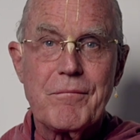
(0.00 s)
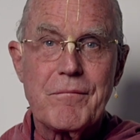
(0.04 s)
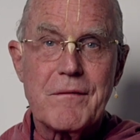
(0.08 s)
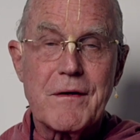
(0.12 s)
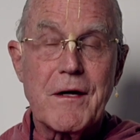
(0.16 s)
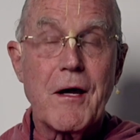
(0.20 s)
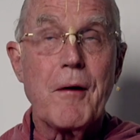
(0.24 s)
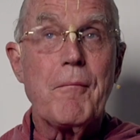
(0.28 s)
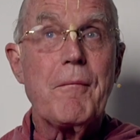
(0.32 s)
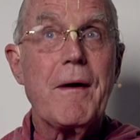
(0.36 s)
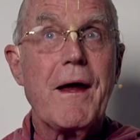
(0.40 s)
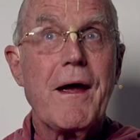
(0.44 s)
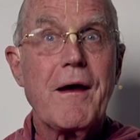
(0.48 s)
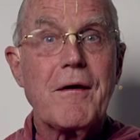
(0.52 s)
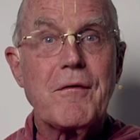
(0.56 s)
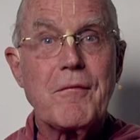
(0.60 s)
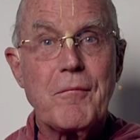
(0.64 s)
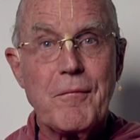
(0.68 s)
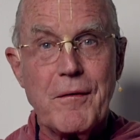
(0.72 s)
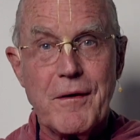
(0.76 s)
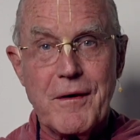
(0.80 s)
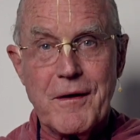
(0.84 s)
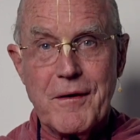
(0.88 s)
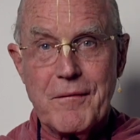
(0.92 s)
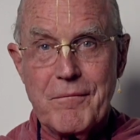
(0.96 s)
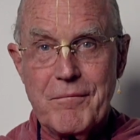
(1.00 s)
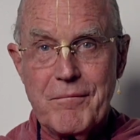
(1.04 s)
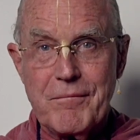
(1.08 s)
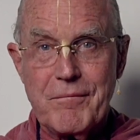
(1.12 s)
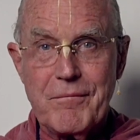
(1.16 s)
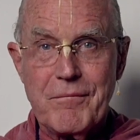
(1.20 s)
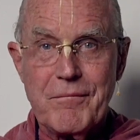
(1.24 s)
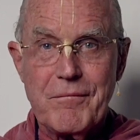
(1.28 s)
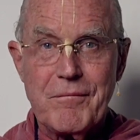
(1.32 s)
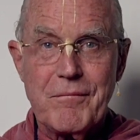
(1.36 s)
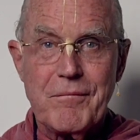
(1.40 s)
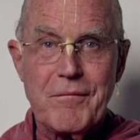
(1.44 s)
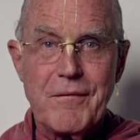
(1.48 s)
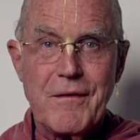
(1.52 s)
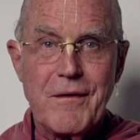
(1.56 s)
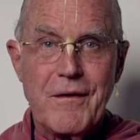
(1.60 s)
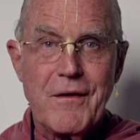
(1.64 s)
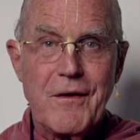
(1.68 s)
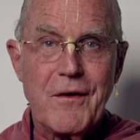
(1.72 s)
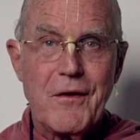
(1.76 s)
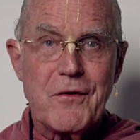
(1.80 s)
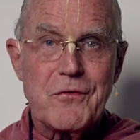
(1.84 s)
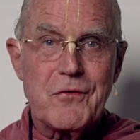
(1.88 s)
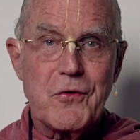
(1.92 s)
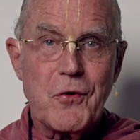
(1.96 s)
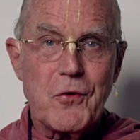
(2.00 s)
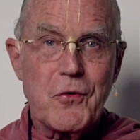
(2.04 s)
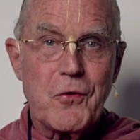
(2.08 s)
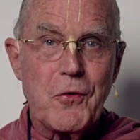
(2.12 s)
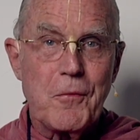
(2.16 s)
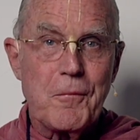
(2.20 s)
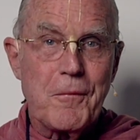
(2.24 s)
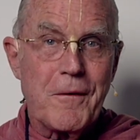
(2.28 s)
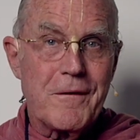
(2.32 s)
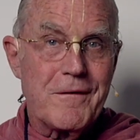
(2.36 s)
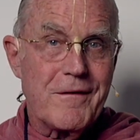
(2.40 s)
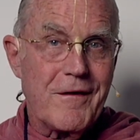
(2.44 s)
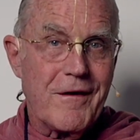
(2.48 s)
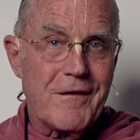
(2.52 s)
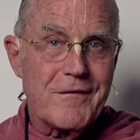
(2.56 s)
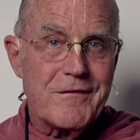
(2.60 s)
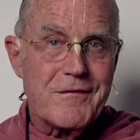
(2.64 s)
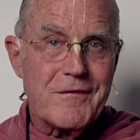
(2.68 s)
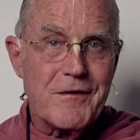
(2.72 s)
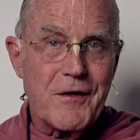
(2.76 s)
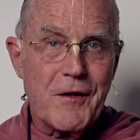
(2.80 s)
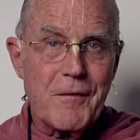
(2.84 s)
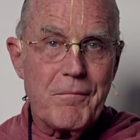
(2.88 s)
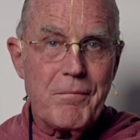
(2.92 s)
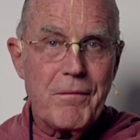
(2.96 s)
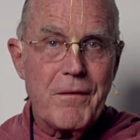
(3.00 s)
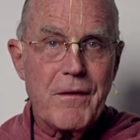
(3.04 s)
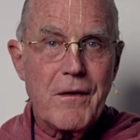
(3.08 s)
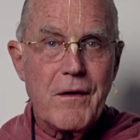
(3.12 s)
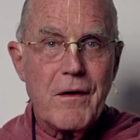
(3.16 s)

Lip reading: Command me." So Kumbhan Das said,